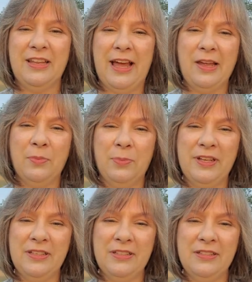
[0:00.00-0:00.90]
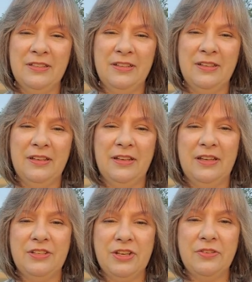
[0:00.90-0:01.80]
like button
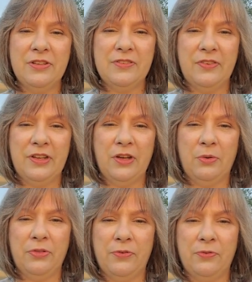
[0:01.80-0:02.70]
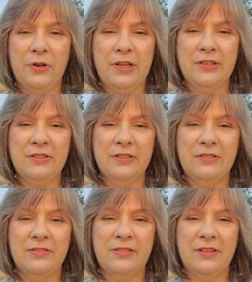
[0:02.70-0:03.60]
and share this video with a friend.
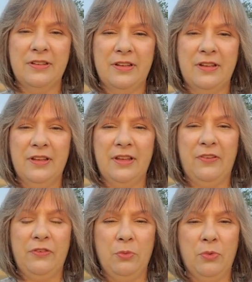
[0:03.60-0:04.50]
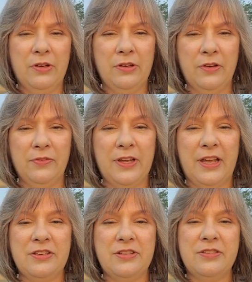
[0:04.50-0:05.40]
If you want
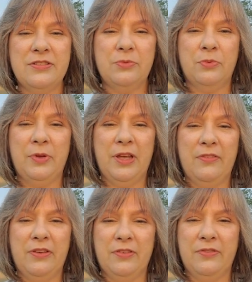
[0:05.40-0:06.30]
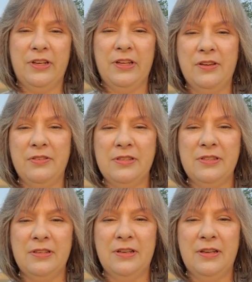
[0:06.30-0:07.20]
notifications when we have other videos,
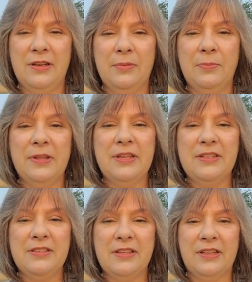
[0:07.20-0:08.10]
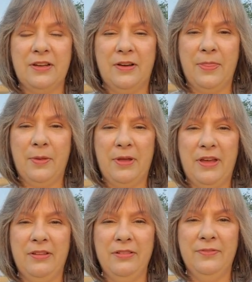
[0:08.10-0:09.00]
please click on the
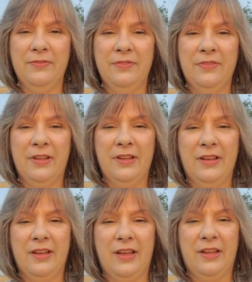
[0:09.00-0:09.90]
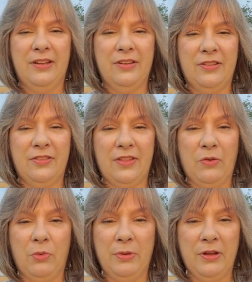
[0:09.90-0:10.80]
bell and they
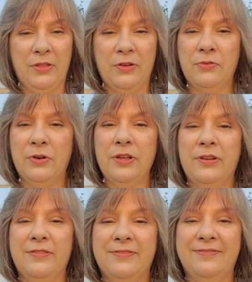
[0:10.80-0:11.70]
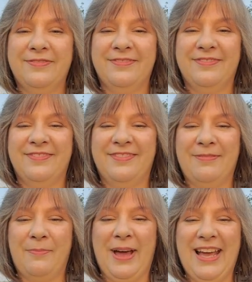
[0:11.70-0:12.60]
will be on there for you.
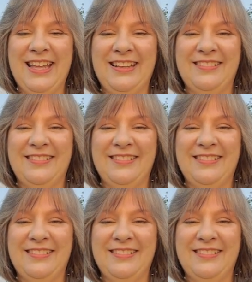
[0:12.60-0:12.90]
Bye.